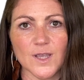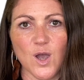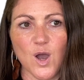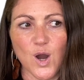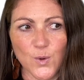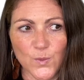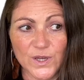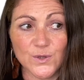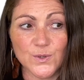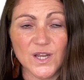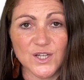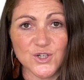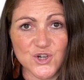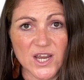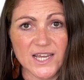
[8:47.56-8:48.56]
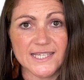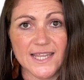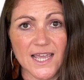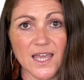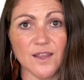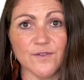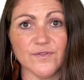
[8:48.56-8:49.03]
are we going to address the
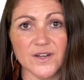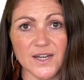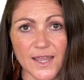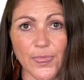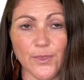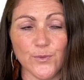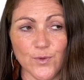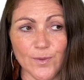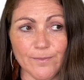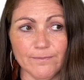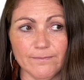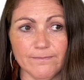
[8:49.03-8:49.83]
elephant in the room?